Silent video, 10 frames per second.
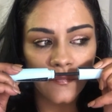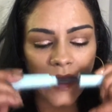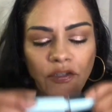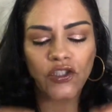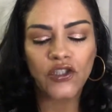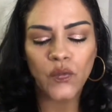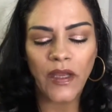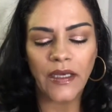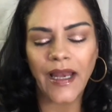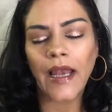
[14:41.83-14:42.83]
It's
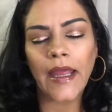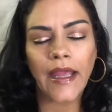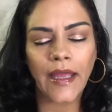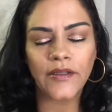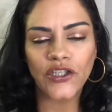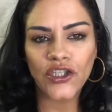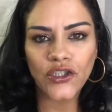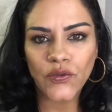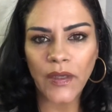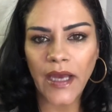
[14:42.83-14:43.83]
sweet, not like candy,
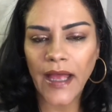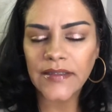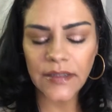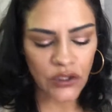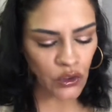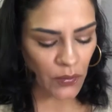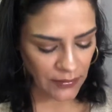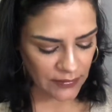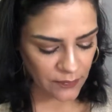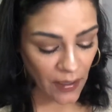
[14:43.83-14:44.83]
just sweet. It has a
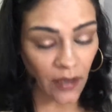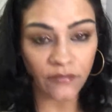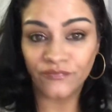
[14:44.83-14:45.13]
sweet smell.